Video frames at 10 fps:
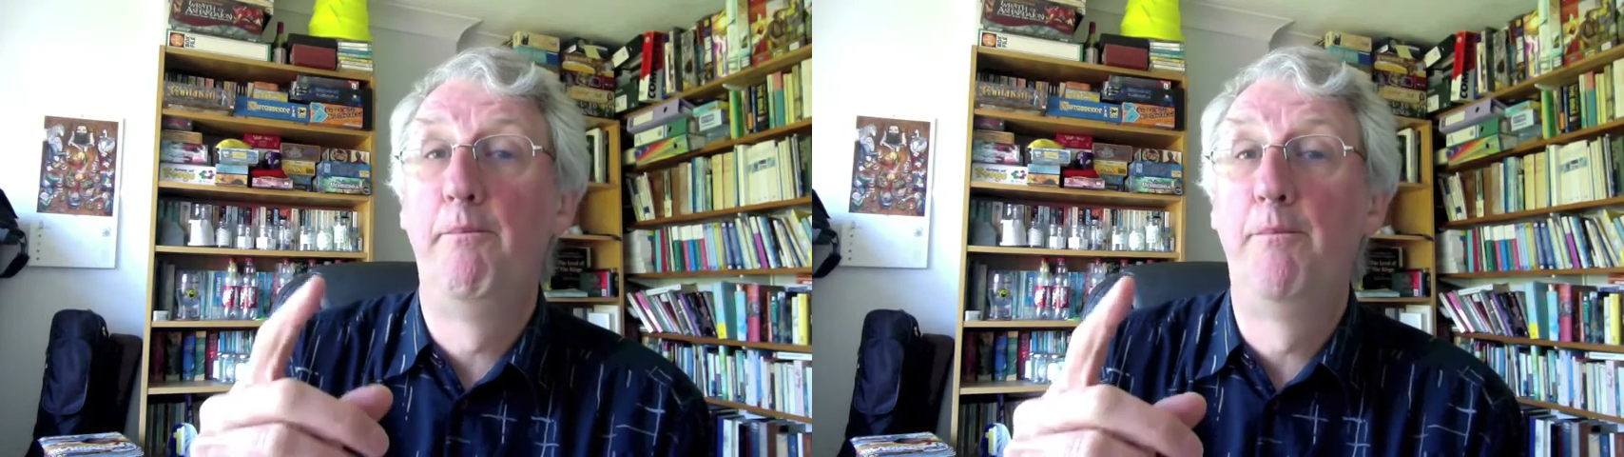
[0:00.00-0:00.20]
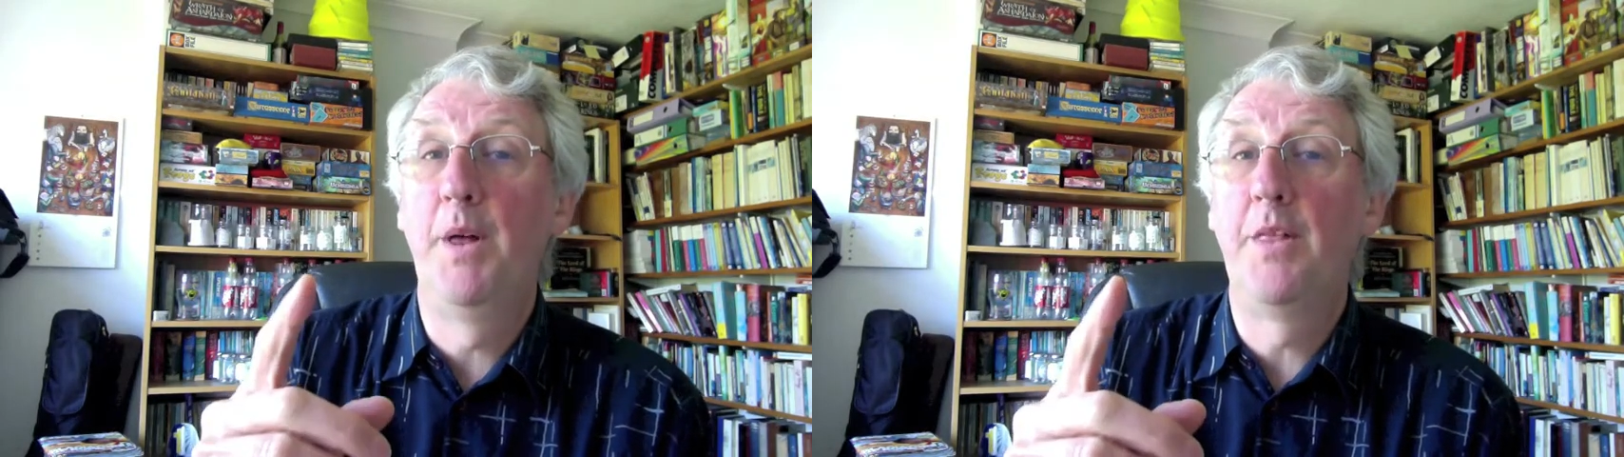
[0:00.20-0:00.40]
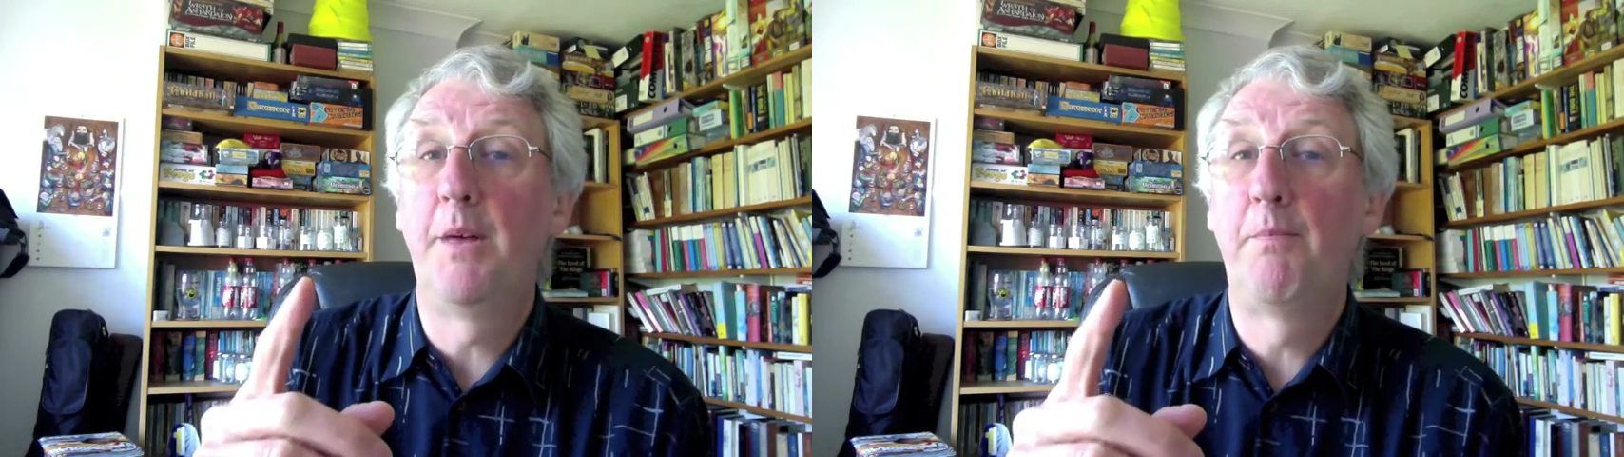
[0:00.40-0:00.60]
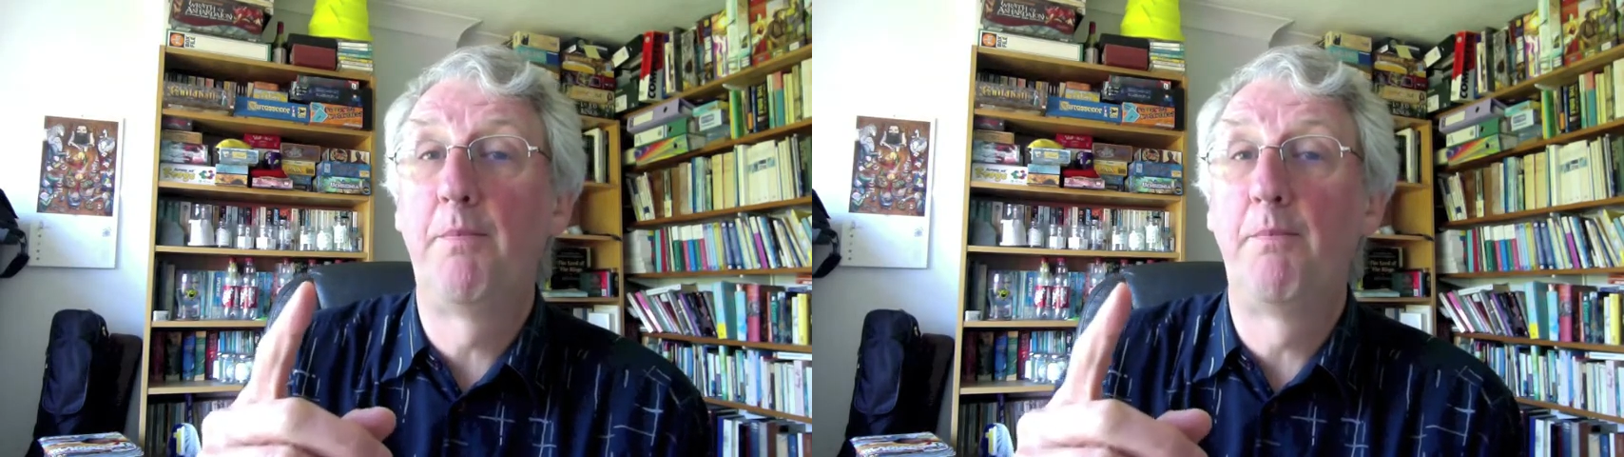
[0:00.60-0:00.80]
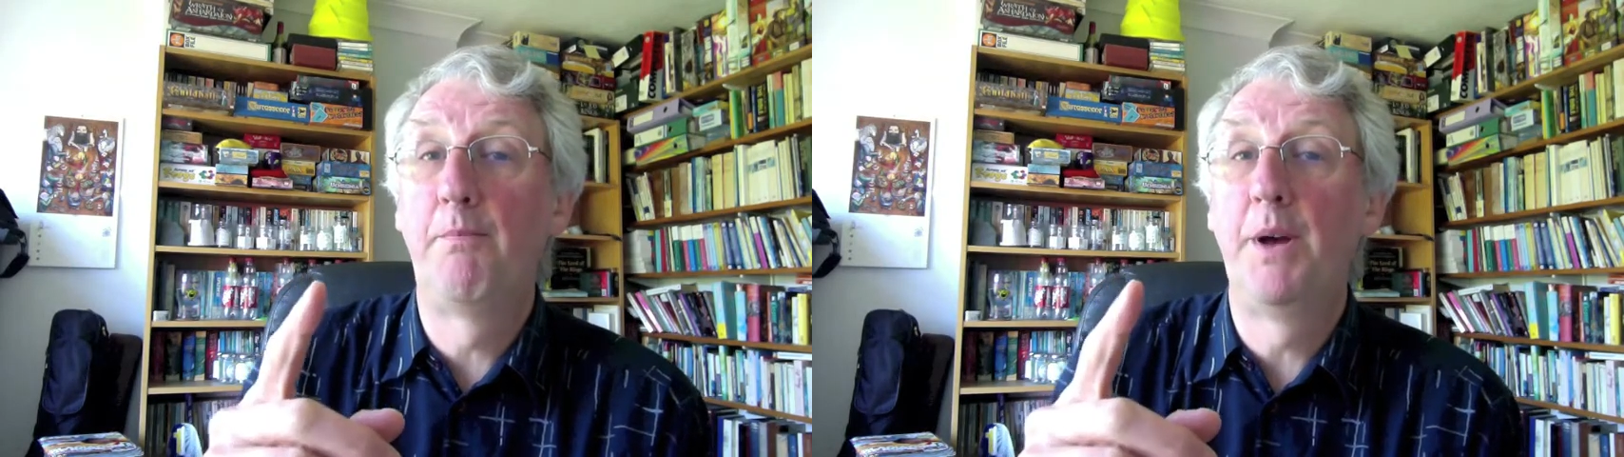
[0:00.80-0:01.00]
But the
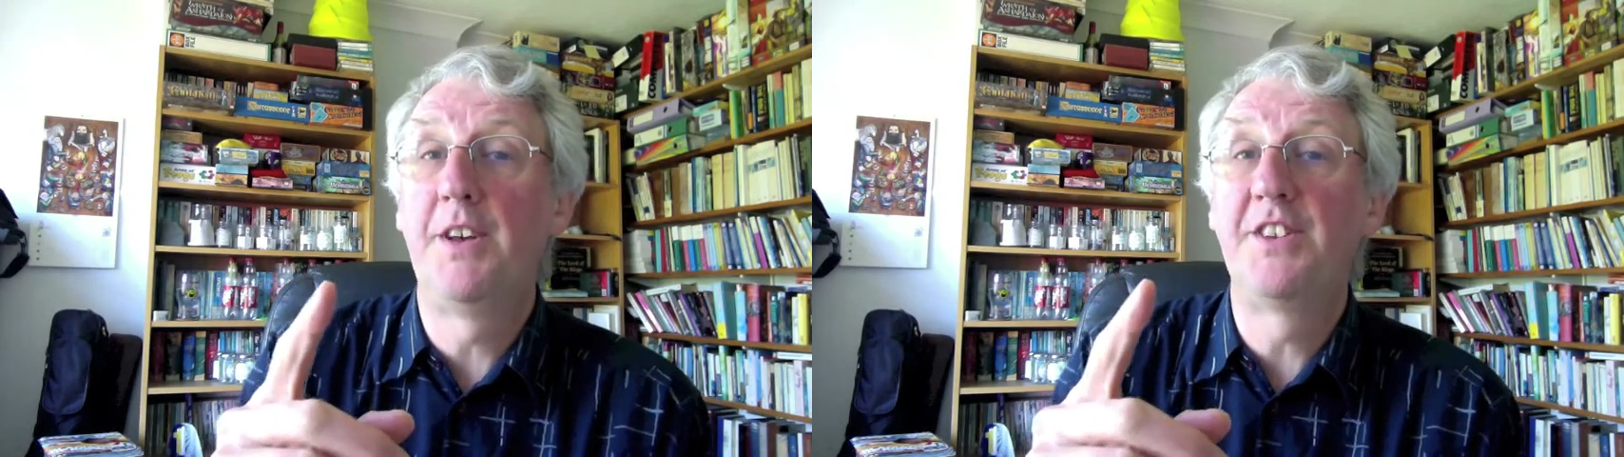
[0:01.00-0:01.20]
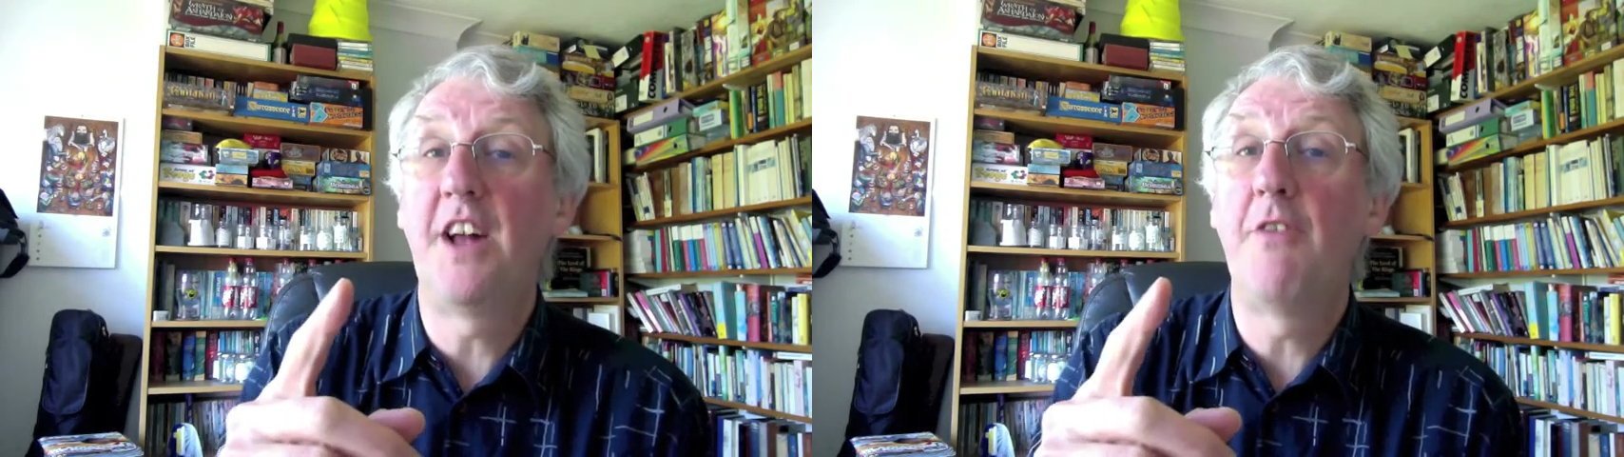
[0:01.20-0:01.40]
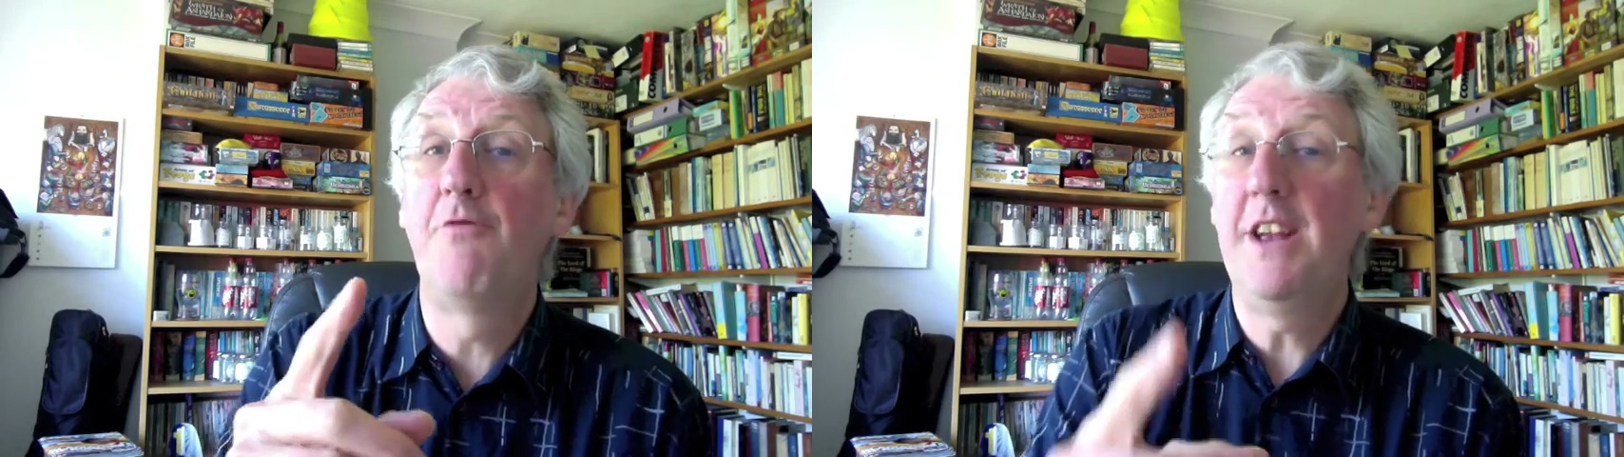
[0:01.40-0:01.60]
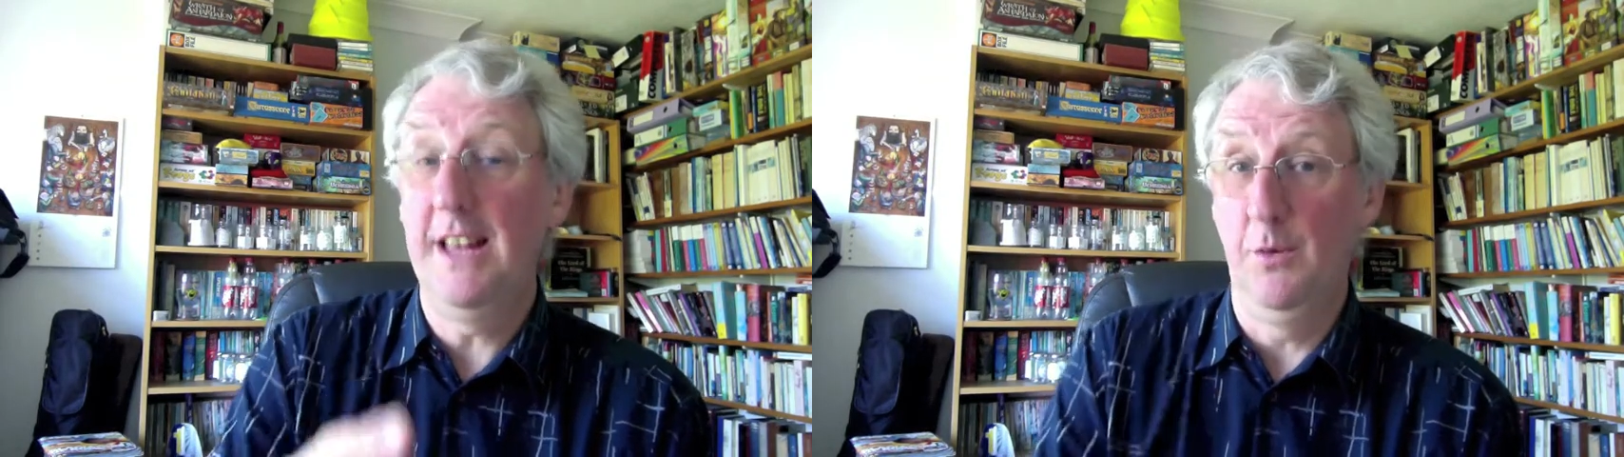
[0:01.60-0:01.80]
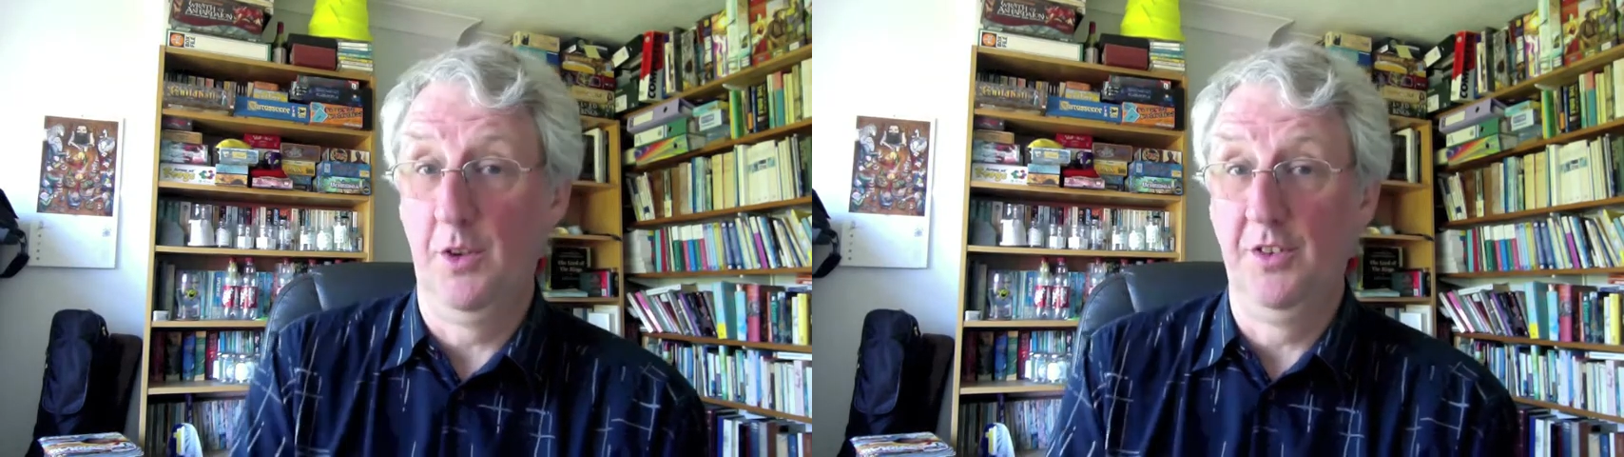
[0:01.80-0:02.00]
person I
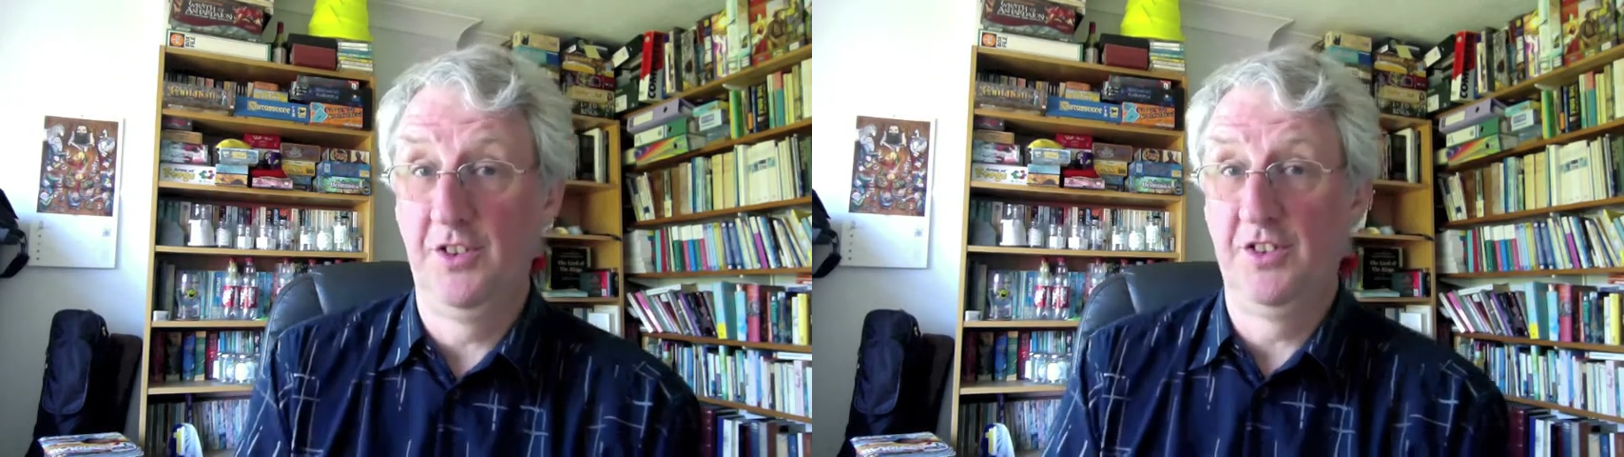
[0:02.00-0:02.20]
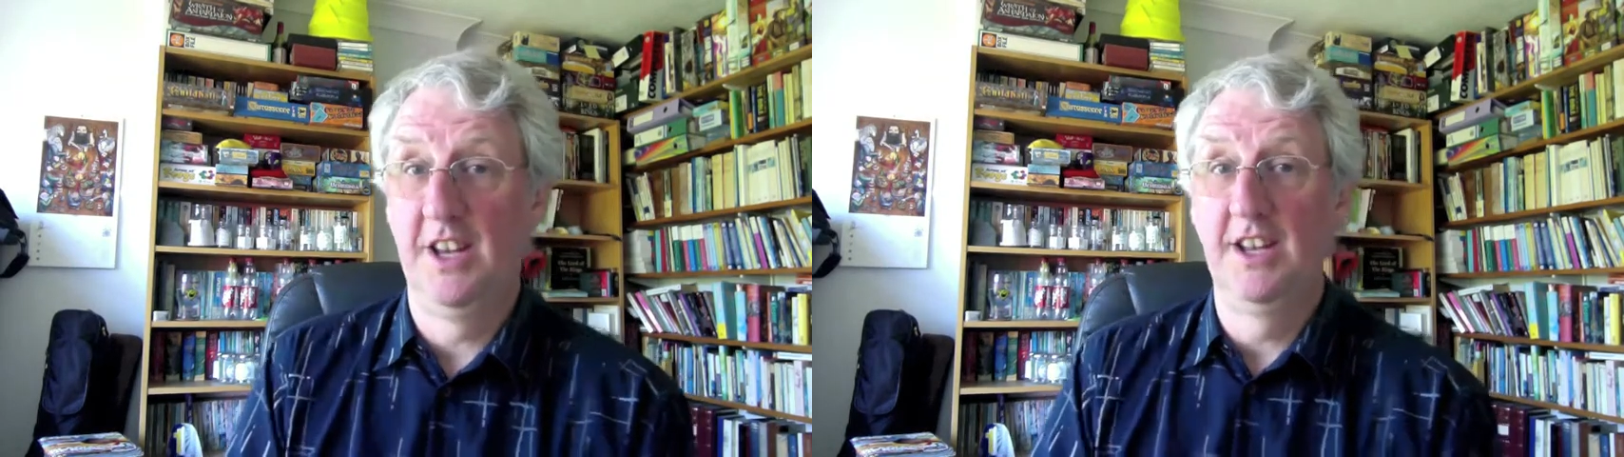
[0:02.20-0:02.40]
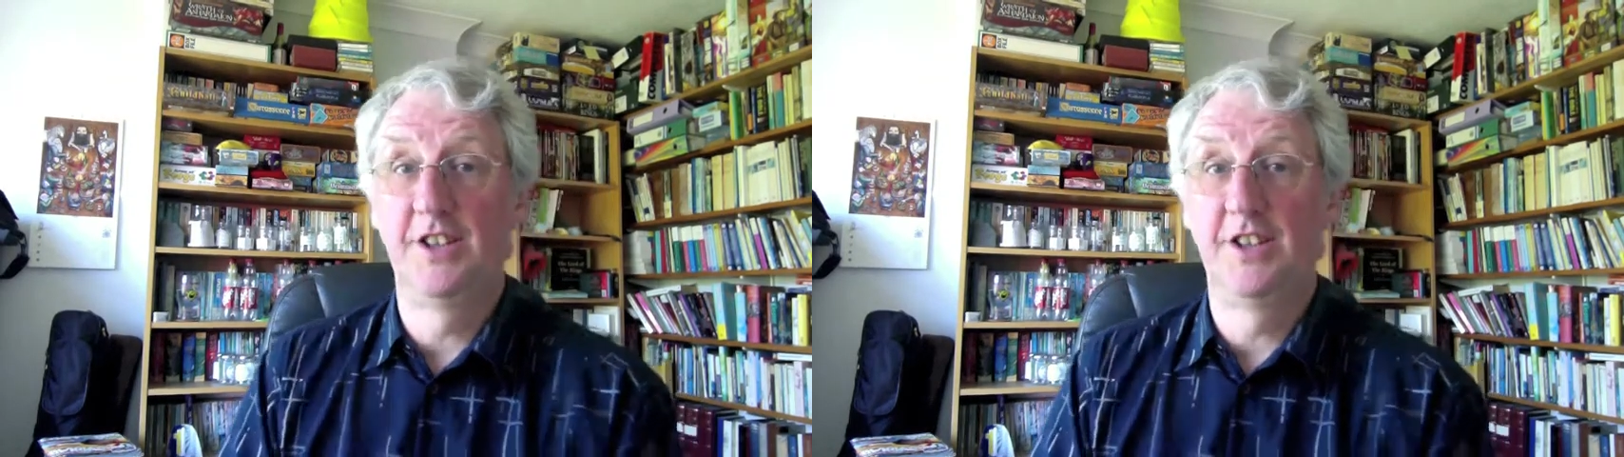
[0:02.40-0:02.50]
really want